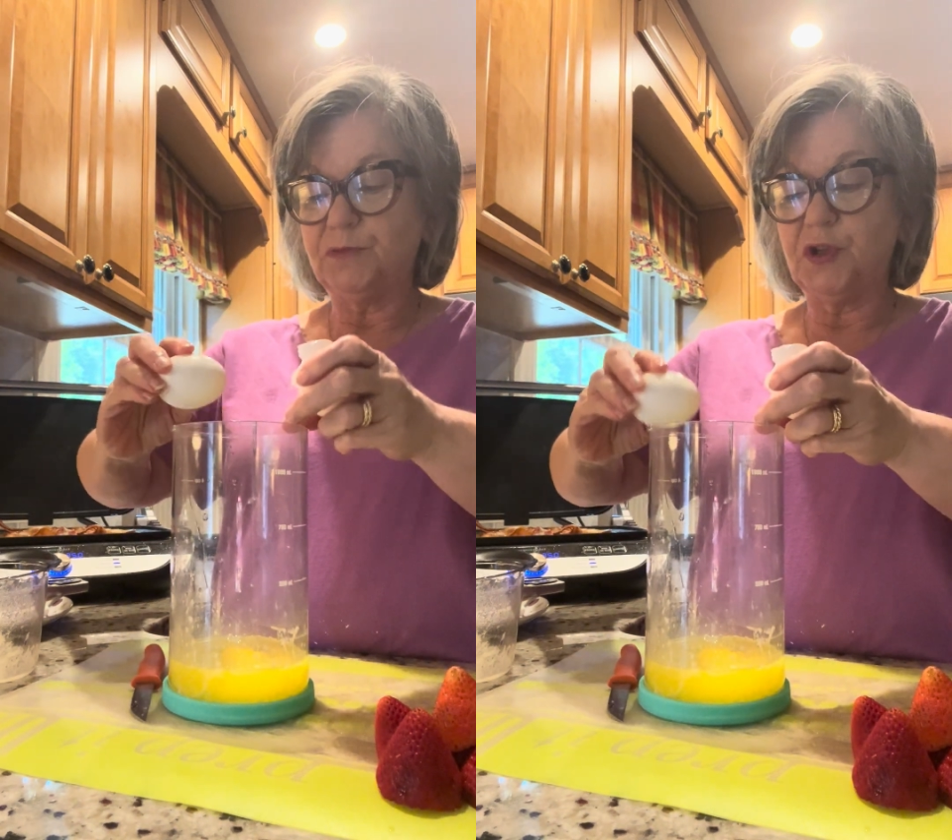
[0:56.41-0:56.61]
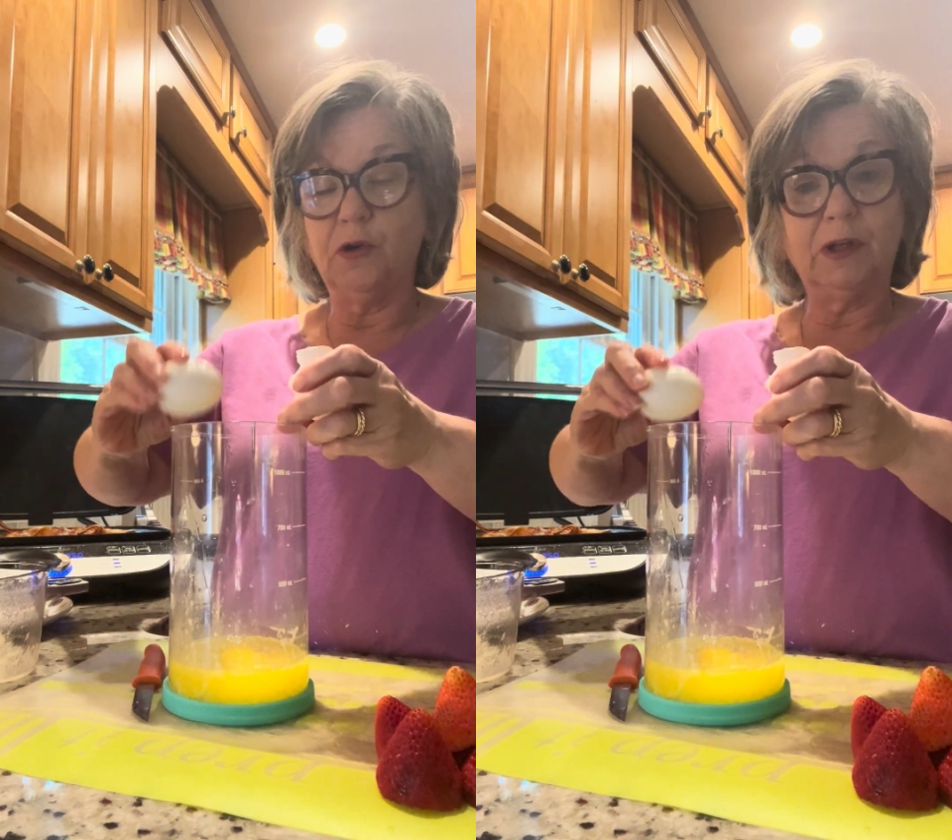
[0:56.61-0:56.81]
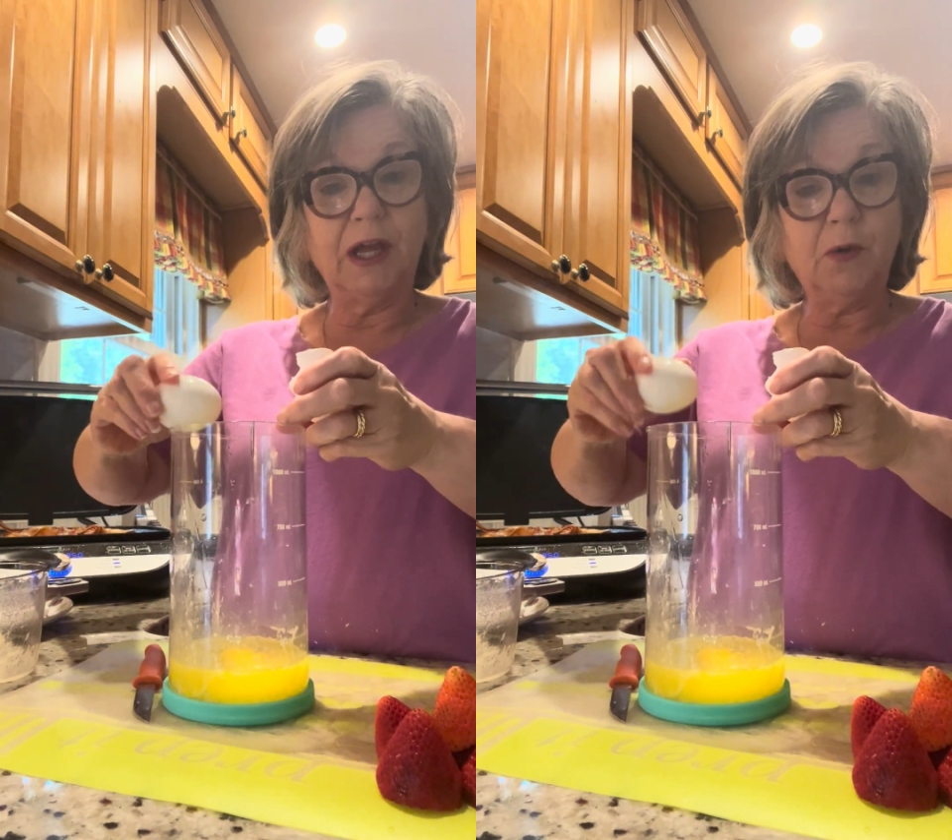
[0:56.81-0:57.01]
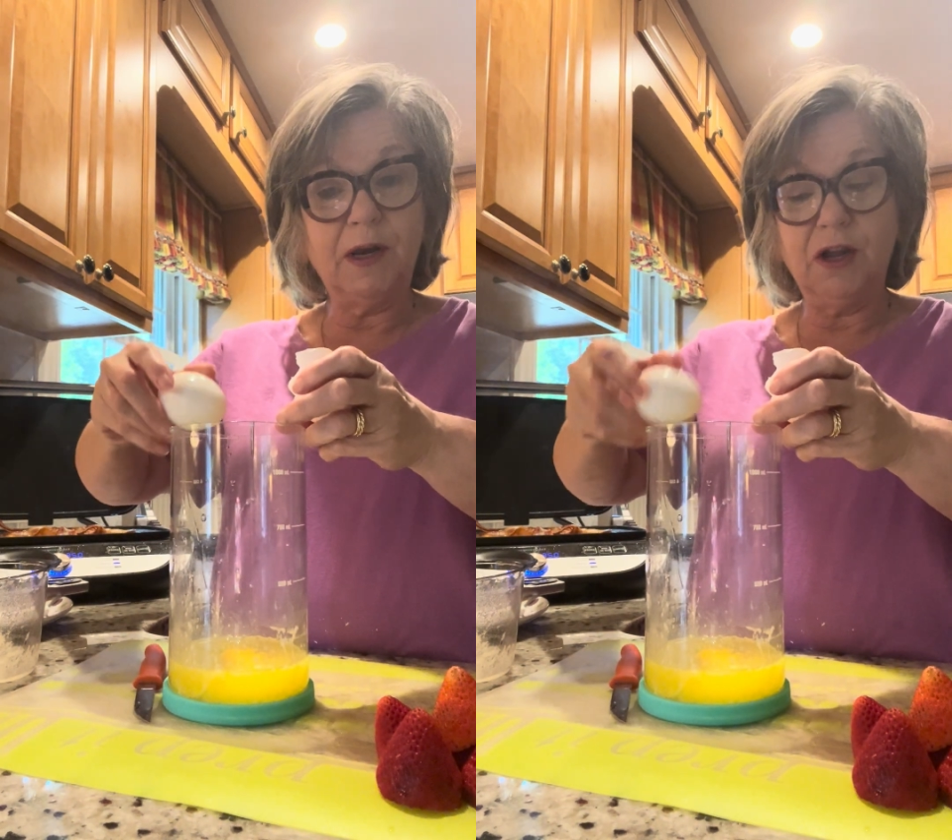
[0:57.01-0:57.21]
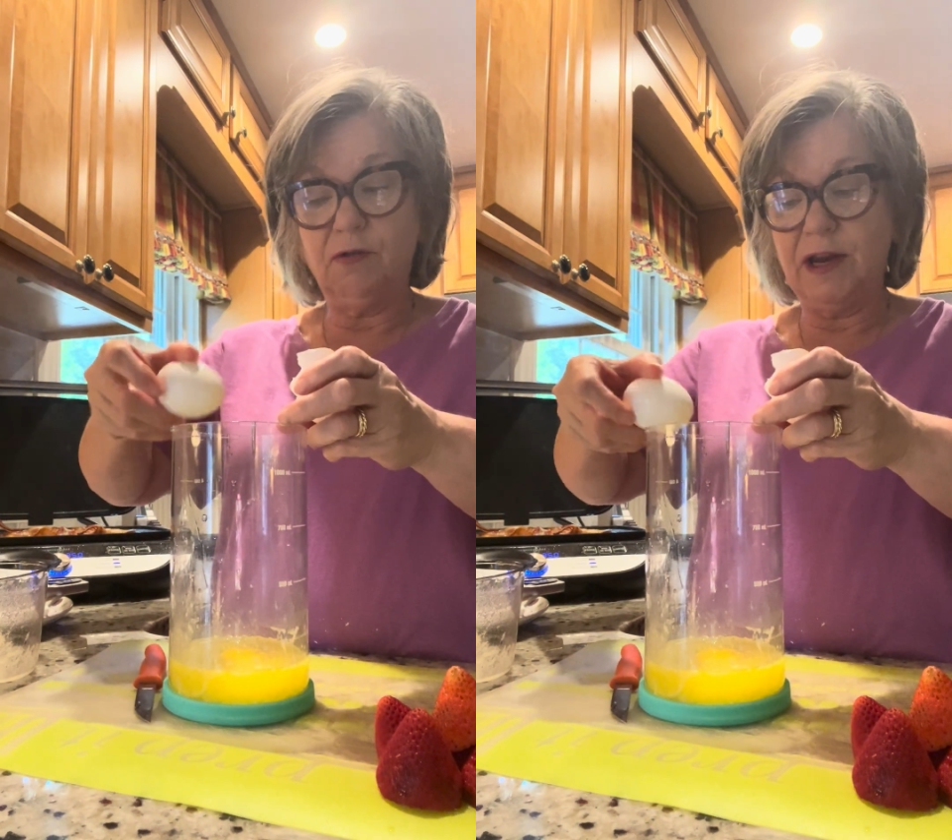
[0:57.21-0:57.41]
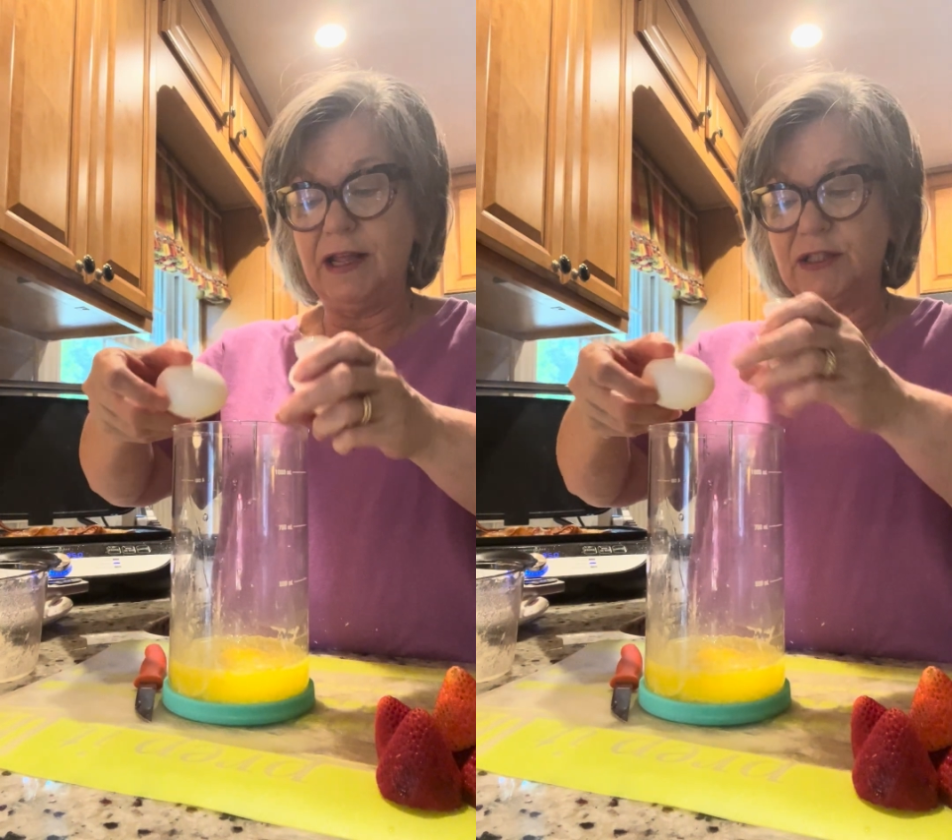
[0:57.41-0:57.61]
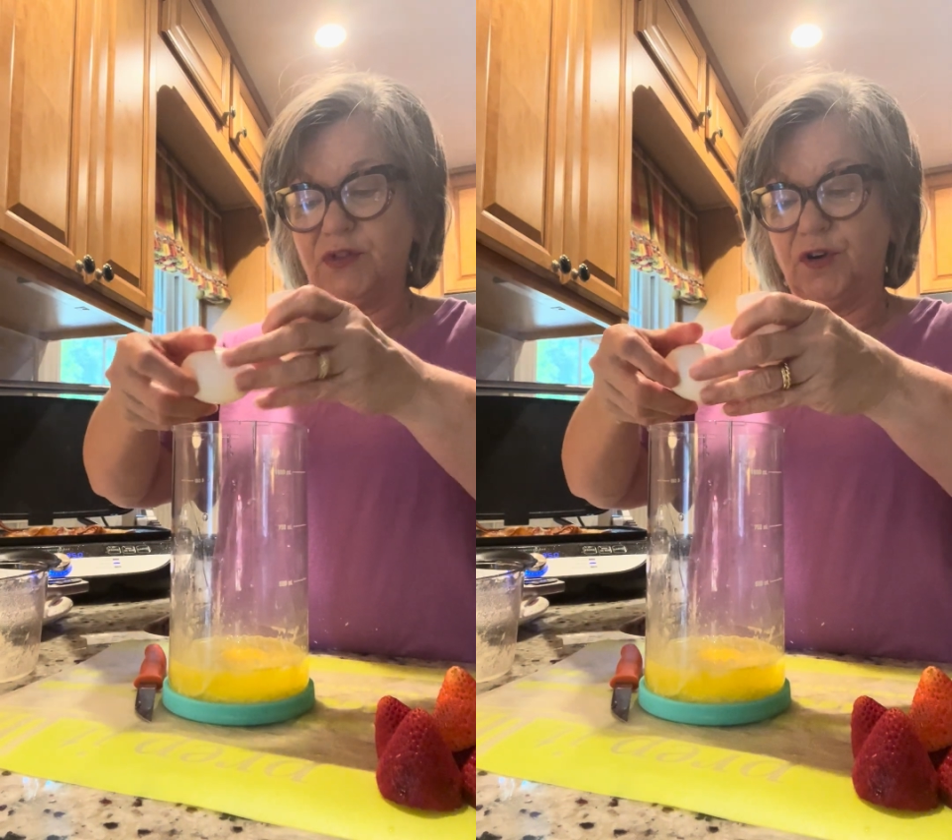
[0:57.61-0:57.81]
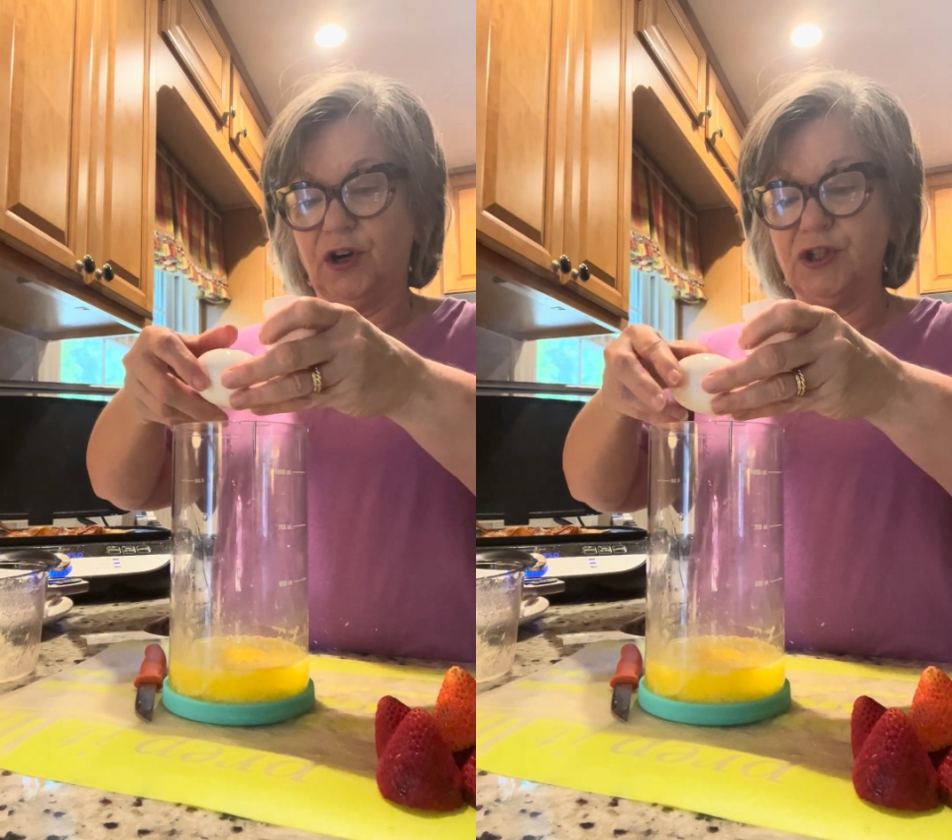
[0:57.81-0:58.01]
So liquid ingredients
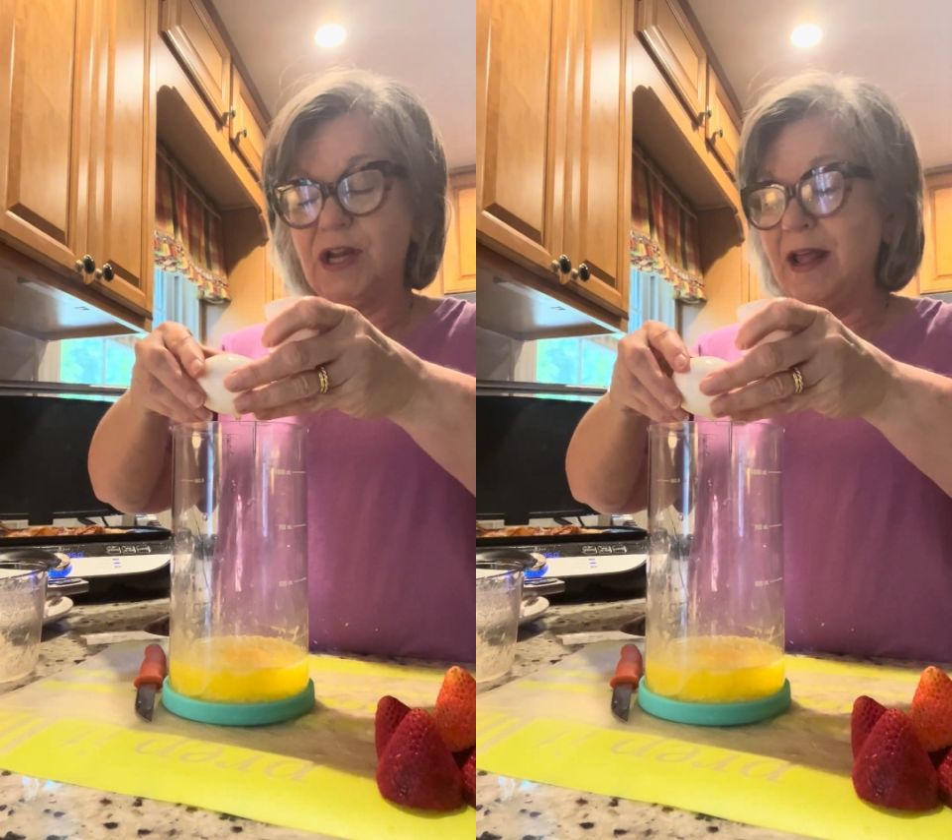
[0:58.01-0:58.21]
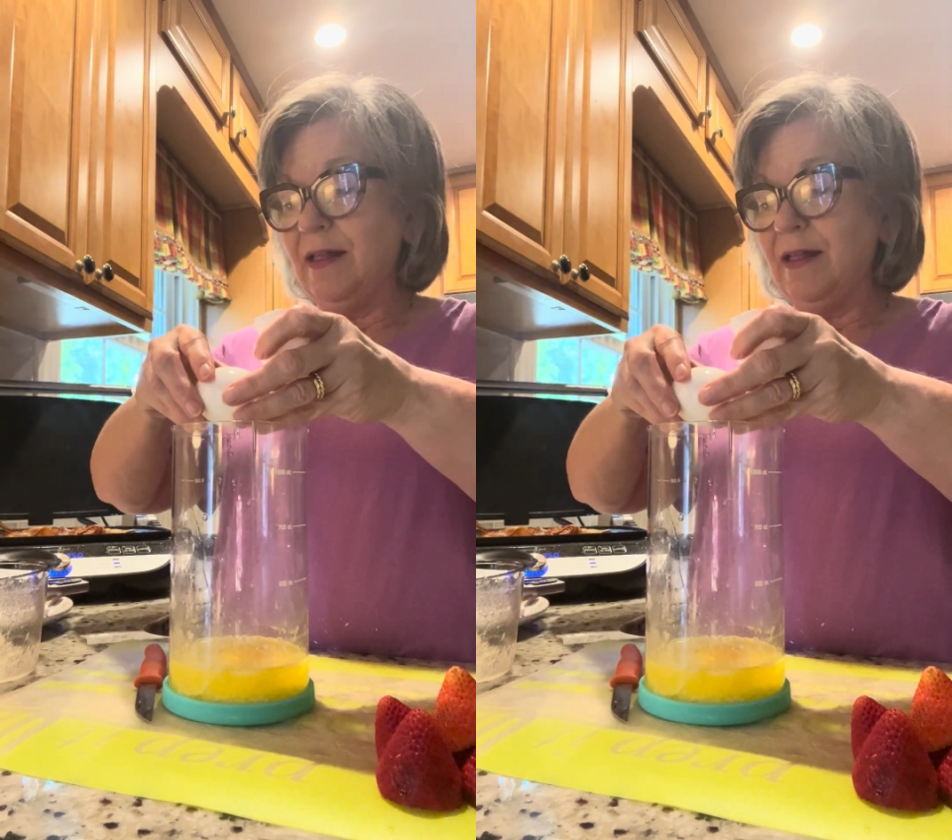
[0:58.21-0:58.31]
first,